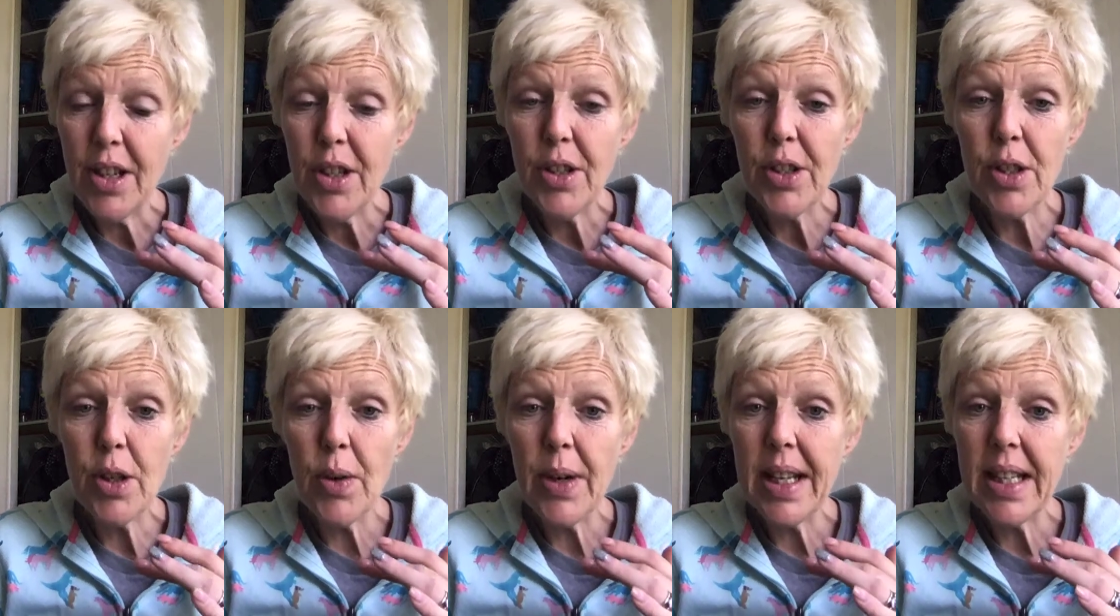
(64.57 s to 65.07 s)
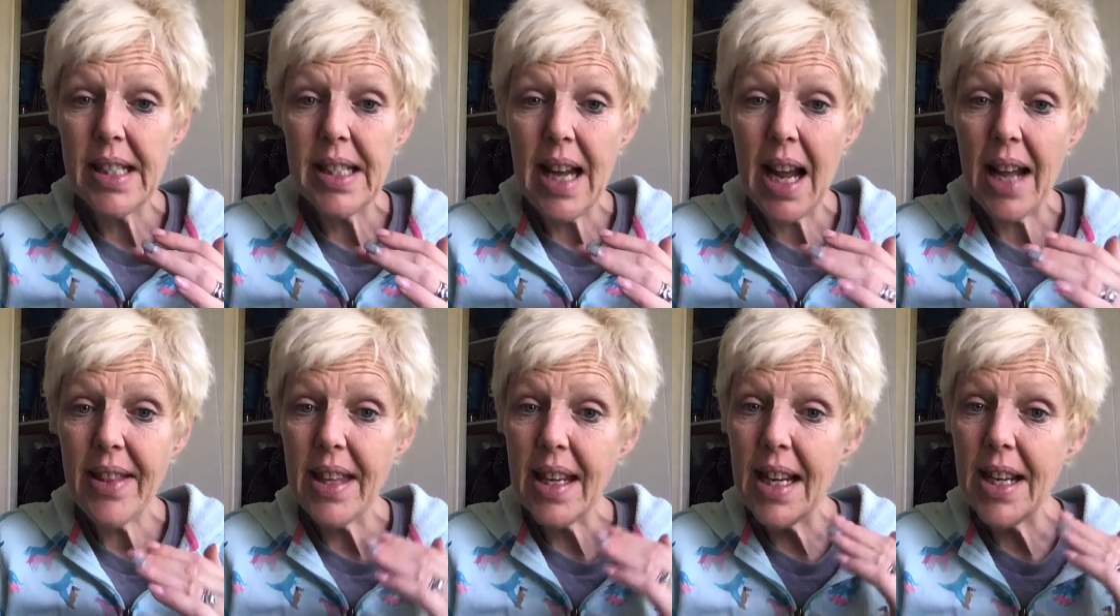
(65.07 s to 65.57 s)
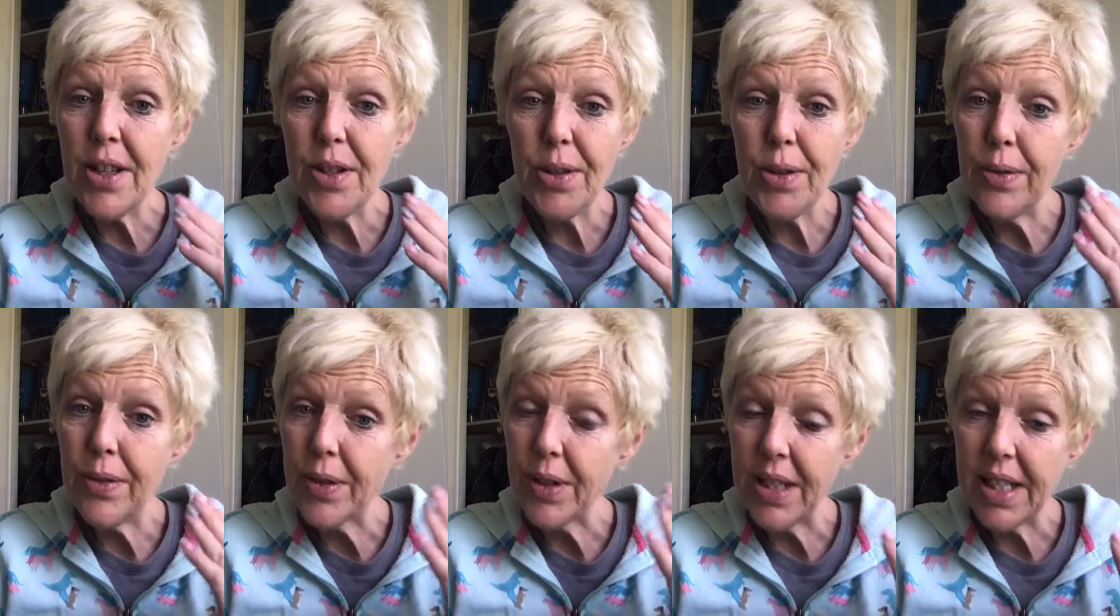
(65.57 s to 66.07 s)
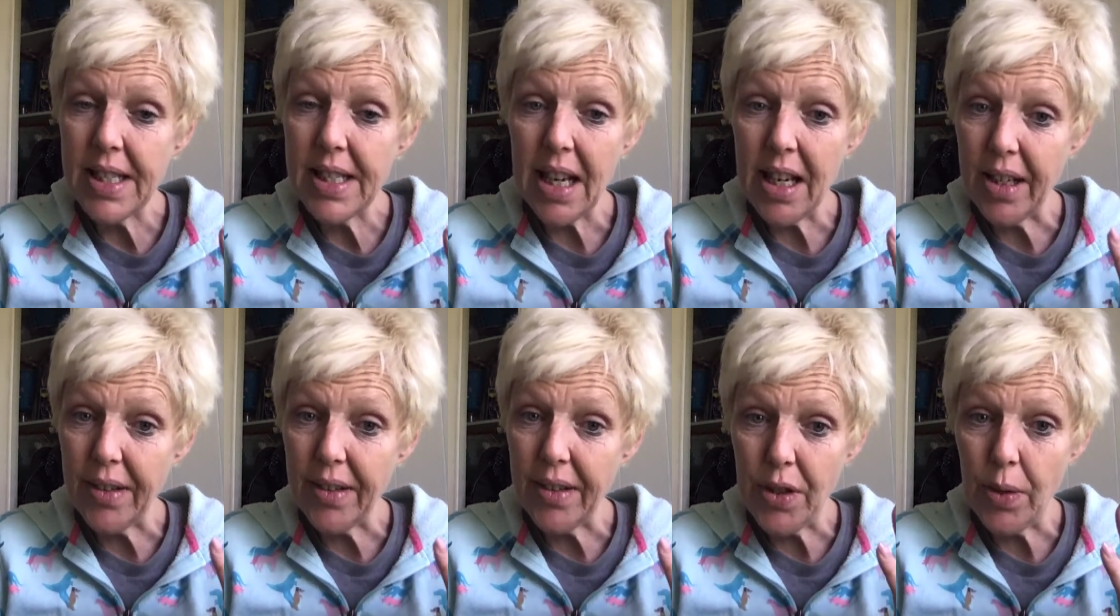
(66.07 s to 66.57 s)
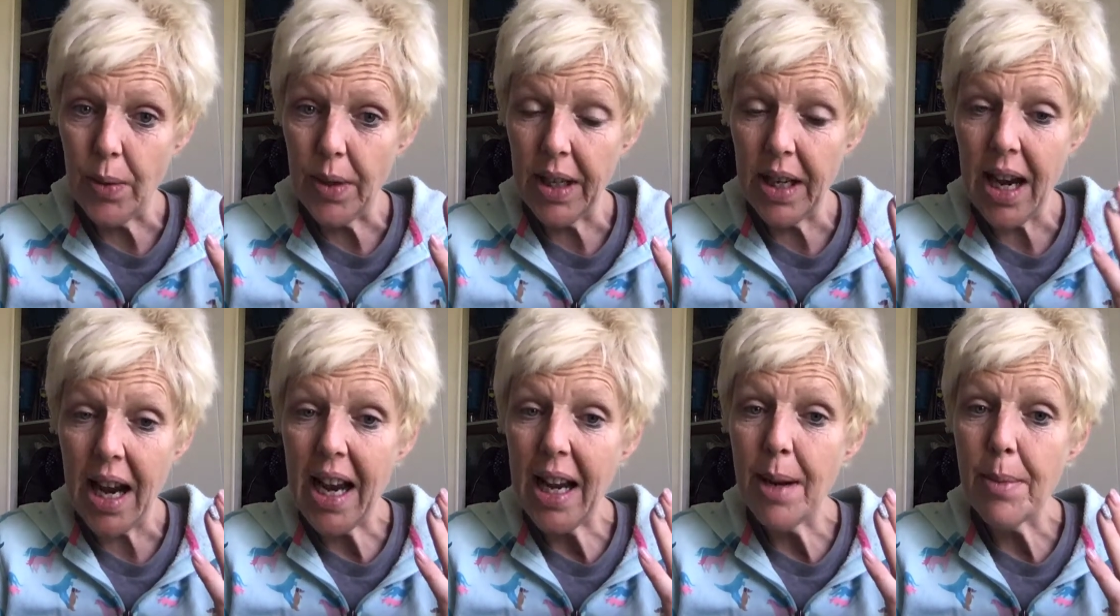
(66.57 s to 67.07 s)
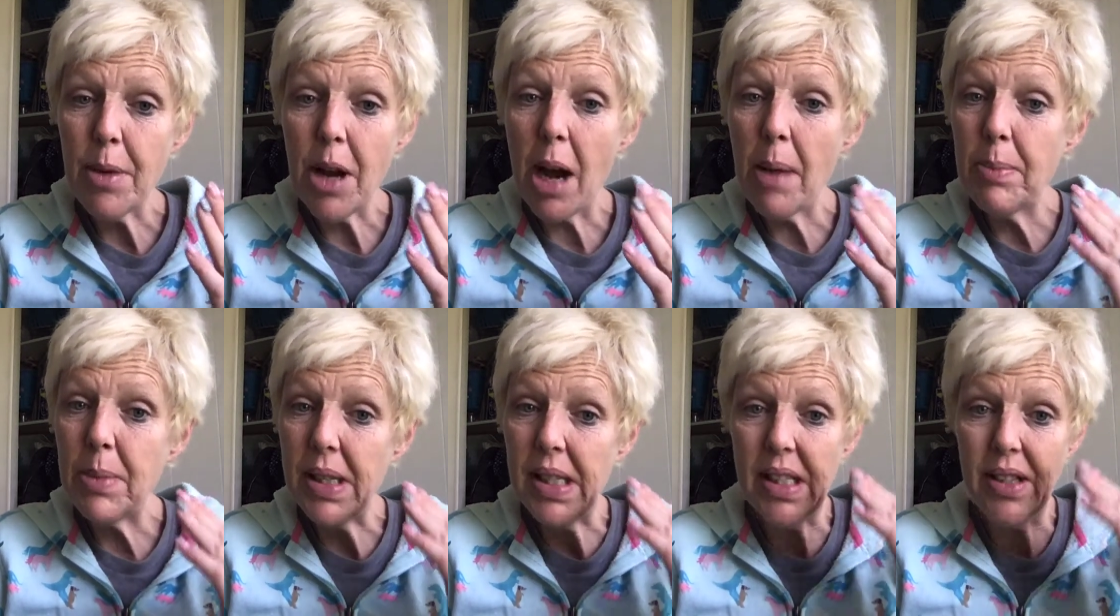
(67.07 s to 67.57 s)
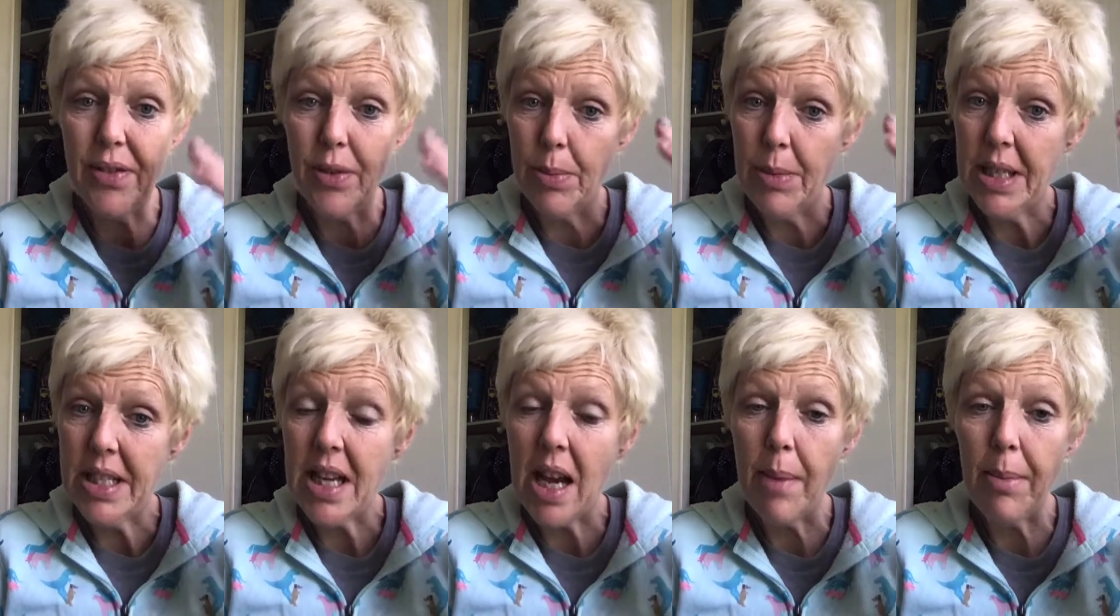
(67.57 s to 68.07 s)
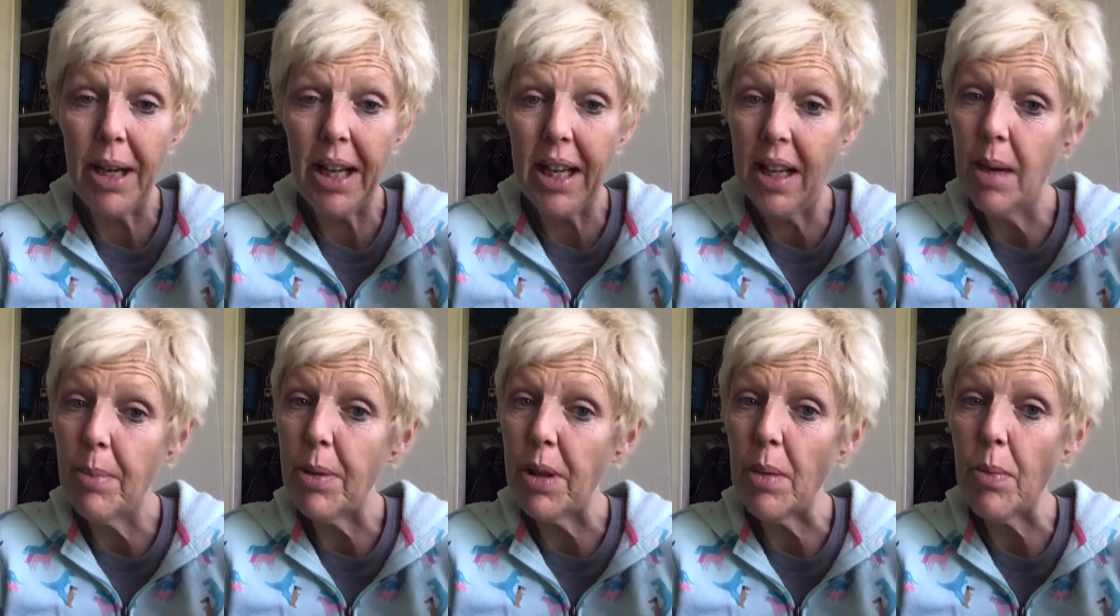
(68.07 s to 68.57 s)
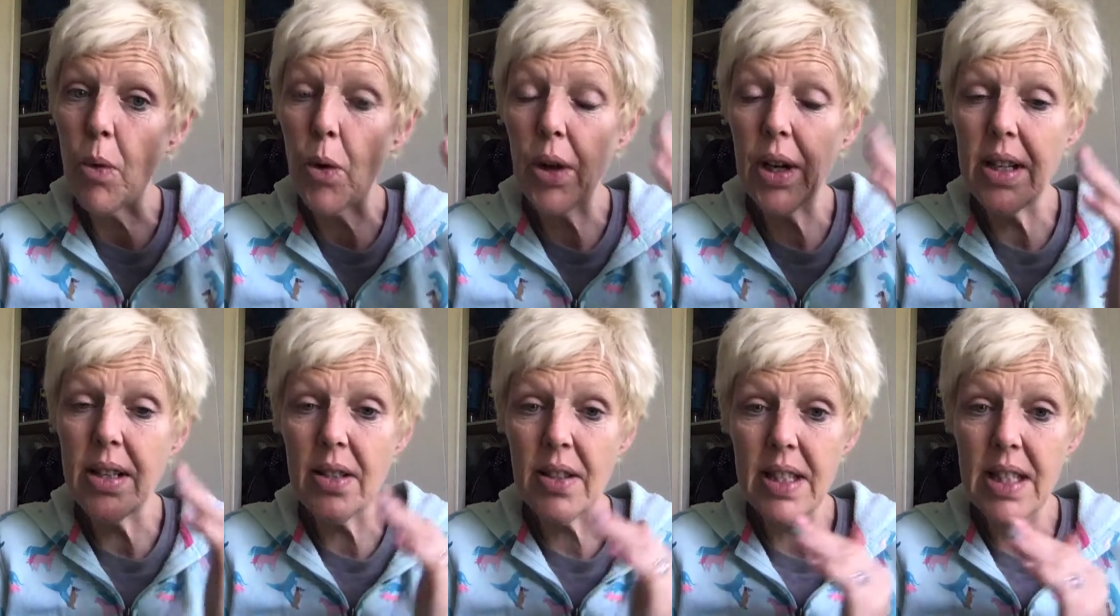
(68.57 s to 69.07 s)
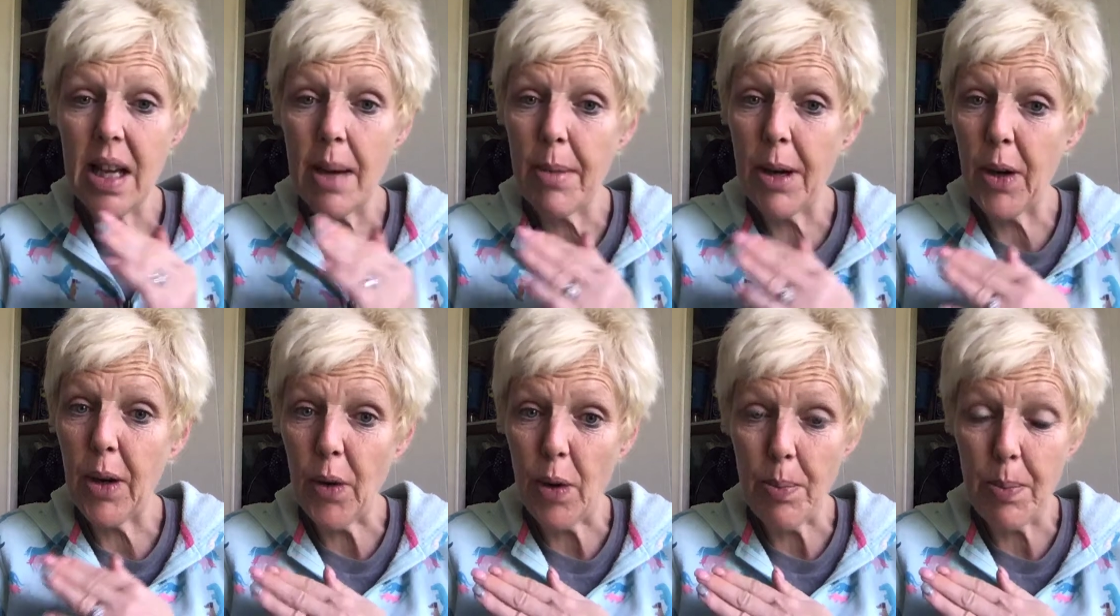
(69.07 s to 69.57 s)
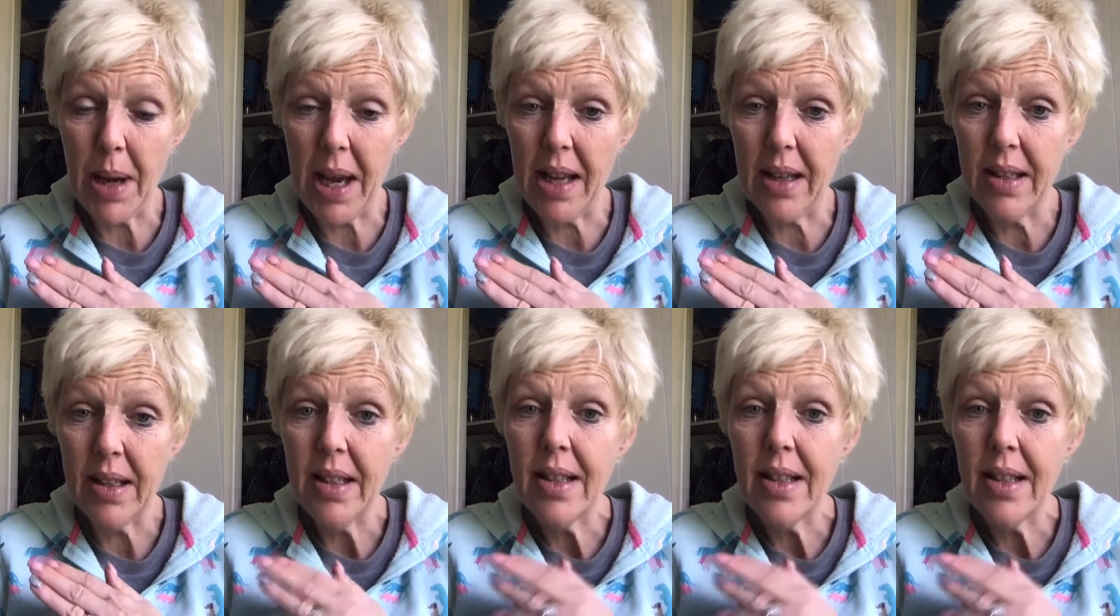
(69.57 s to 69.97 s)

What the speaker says: So it's not that I do for the sake of doing. I am not busy from the time I get up in the morning till the time I go to bed.